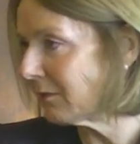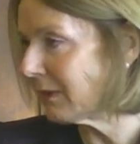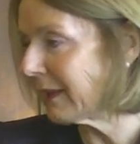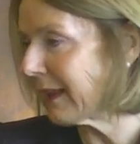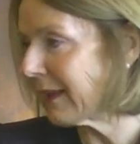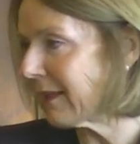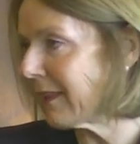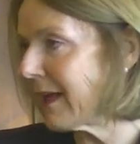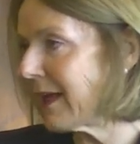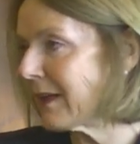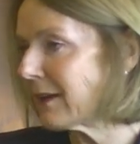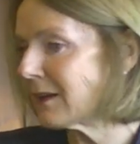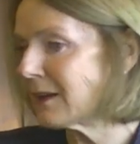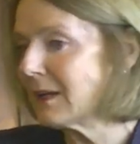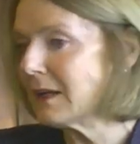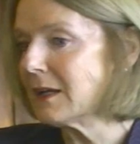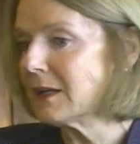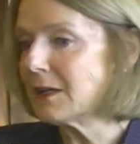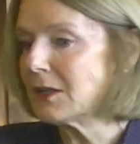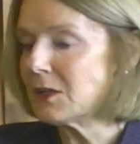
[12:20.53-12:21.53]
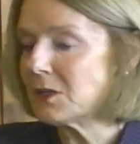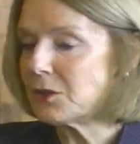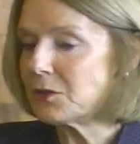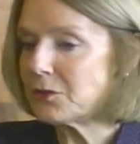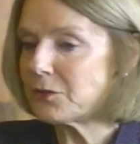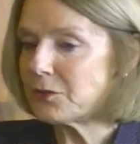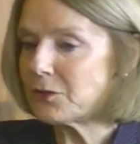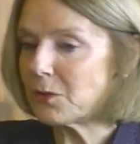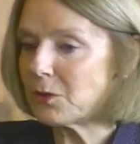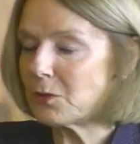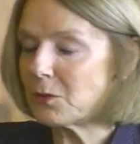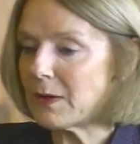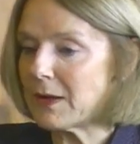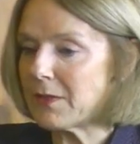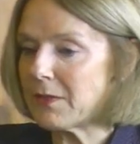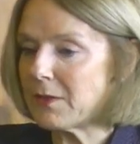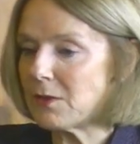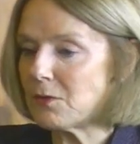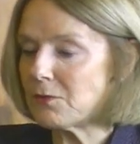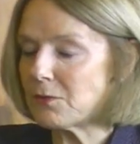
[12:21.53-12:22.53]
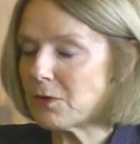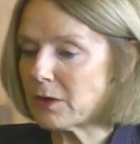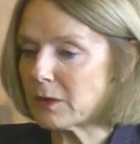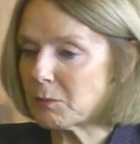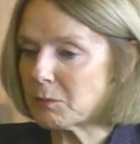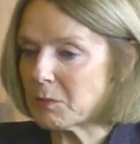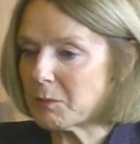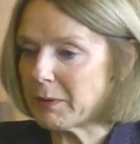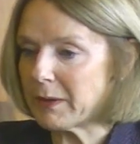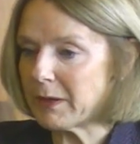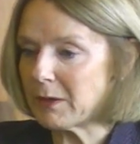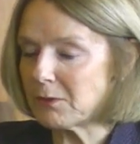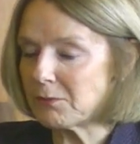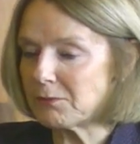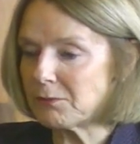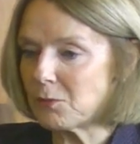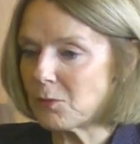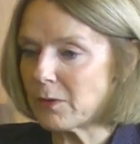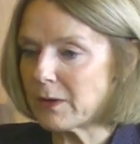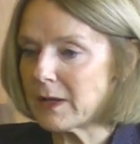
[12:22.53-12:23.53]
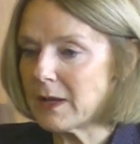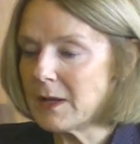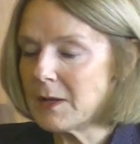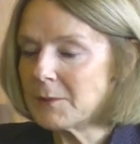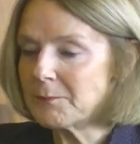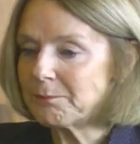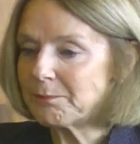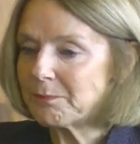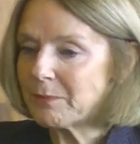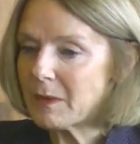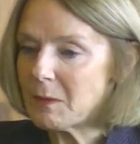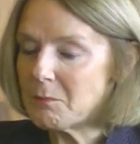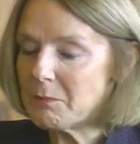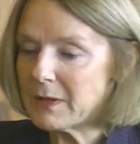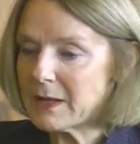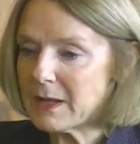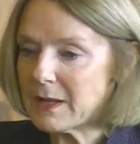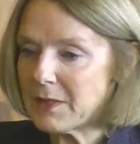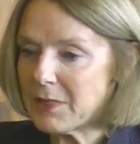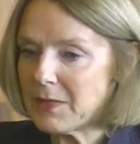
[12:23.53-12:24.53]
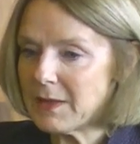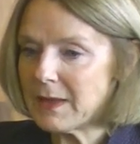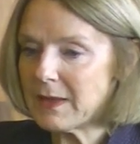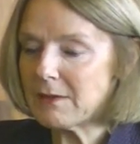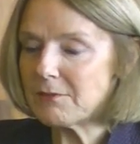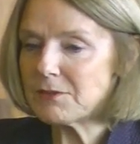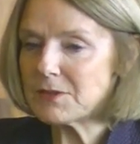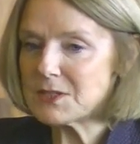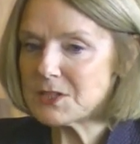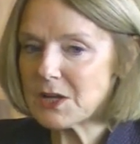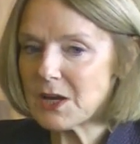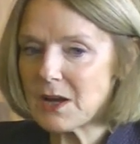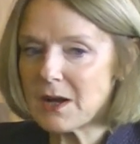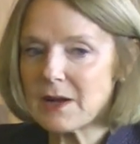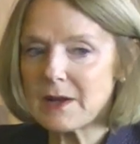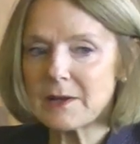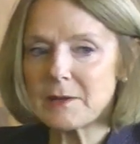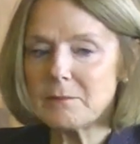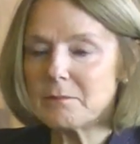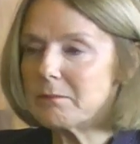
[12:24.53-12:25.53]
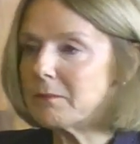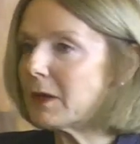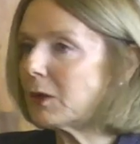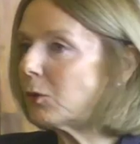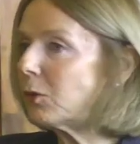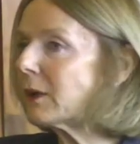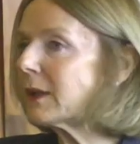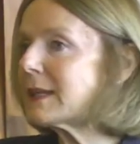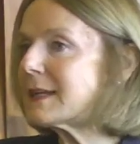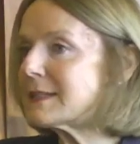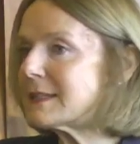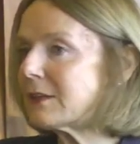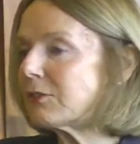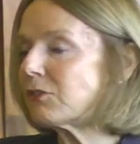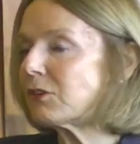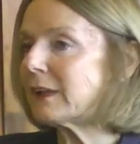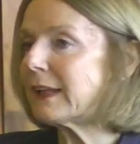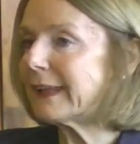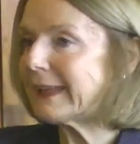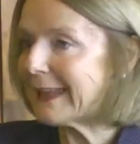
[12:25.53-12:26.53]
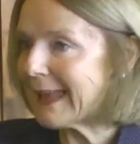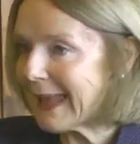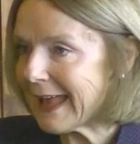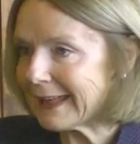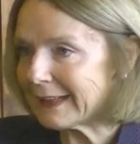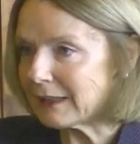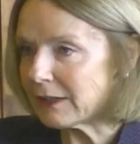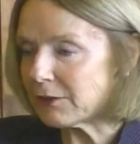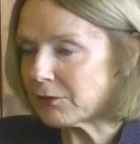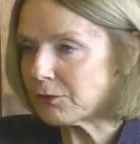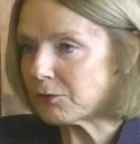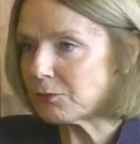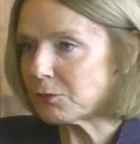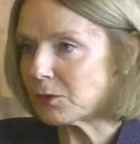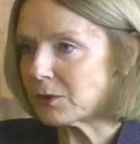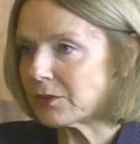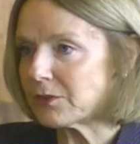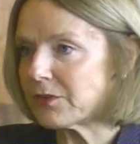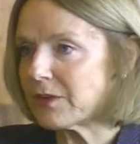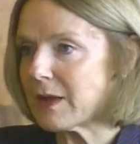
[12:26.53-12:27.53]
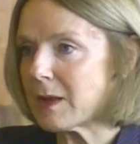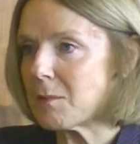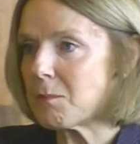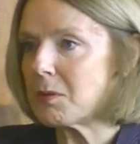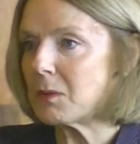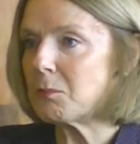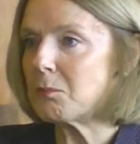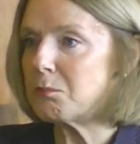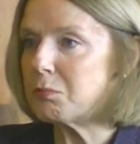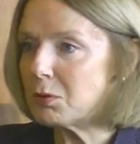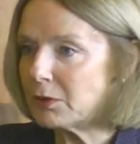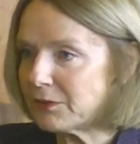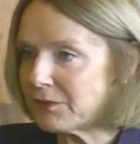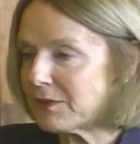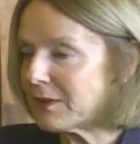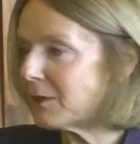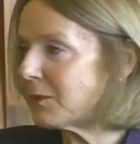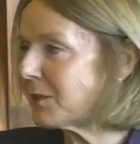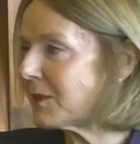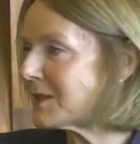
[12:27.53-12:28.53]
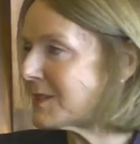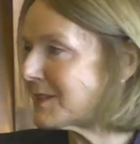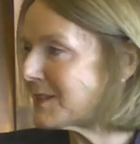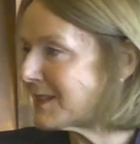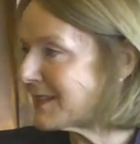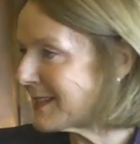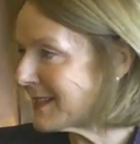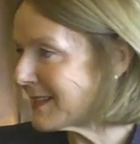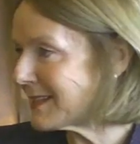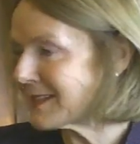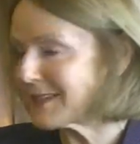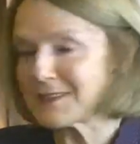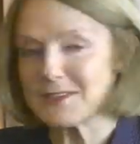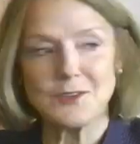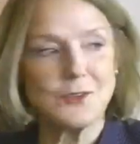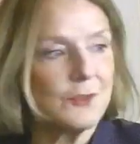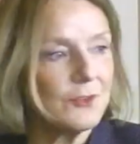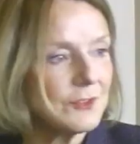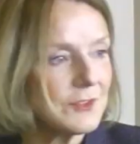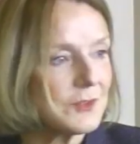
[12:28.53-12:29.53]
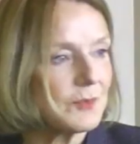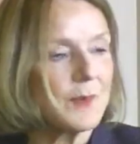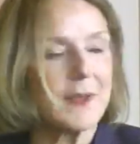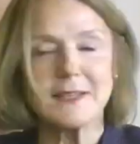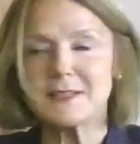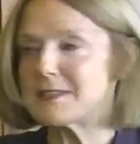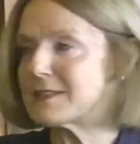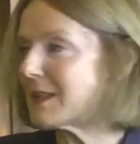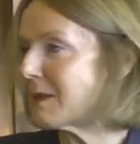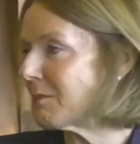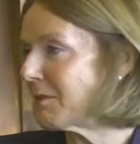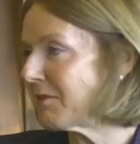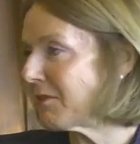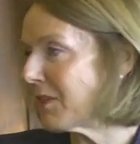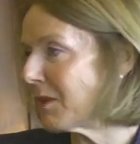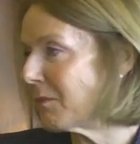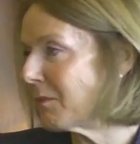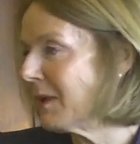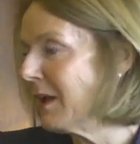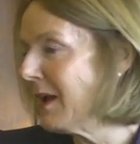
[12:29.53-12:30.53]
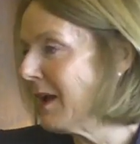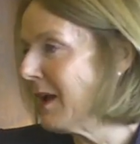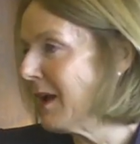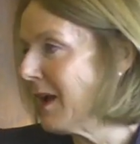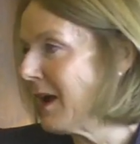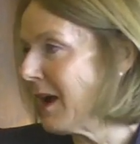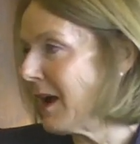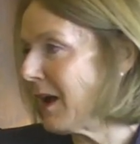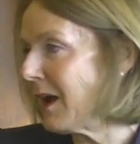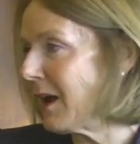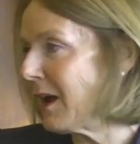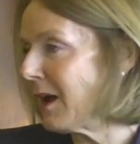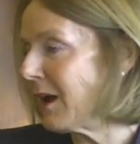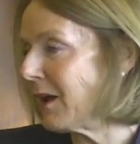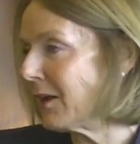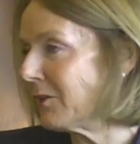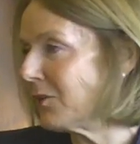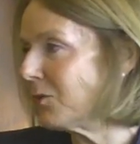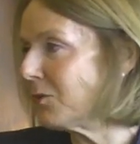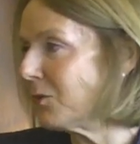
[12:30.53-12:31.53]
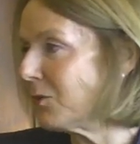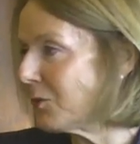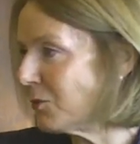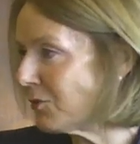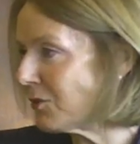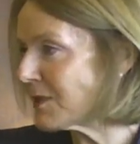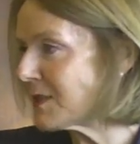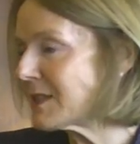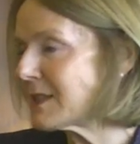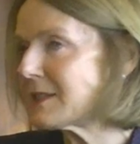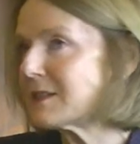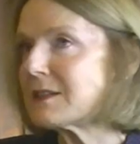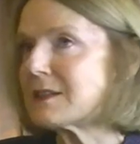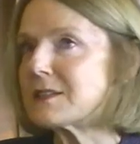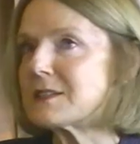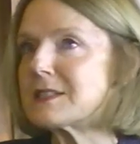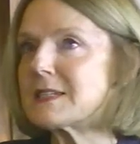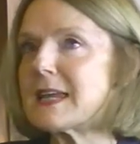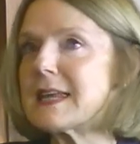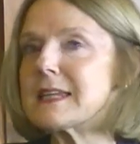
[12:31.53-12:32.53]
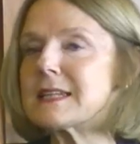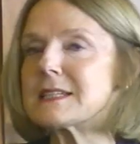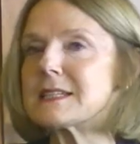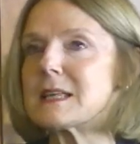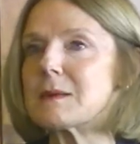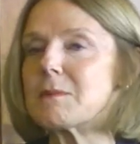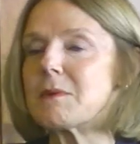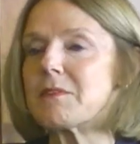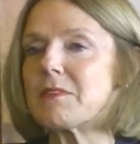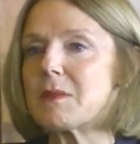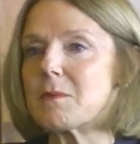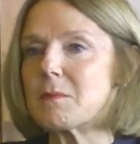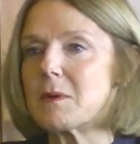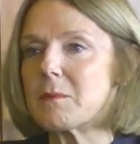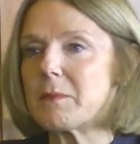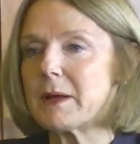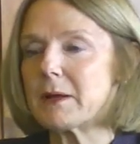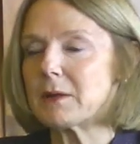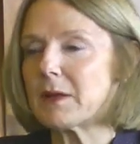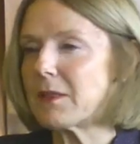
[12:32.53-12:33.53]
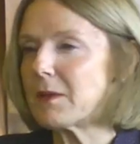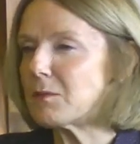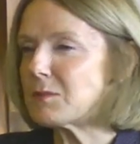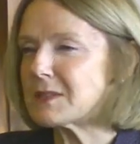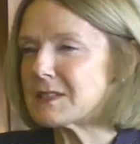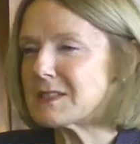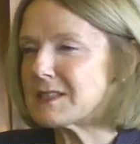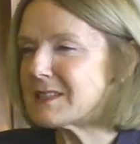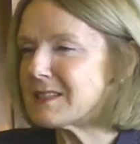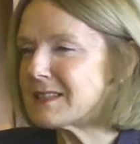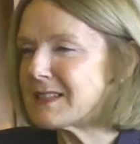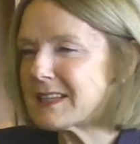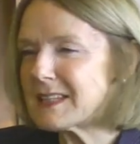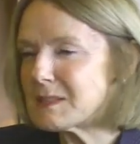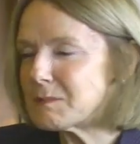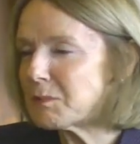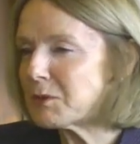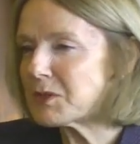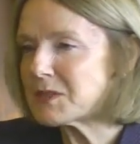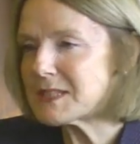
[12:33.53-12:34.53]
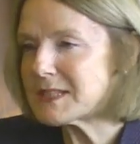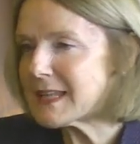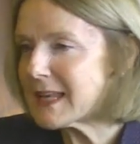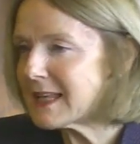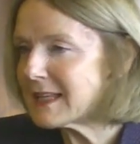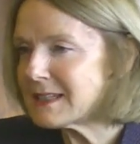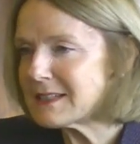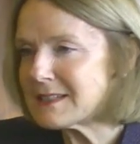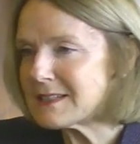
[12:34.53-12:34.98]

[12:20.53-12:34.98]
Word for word: like that. So I think you've got to prepare for it. But I think every time an organization like Catalyst, for example, puts out the statistics, and you just read some of them, mm-hmm. uh, you, you just uh, stated some of them about, I think it was 6%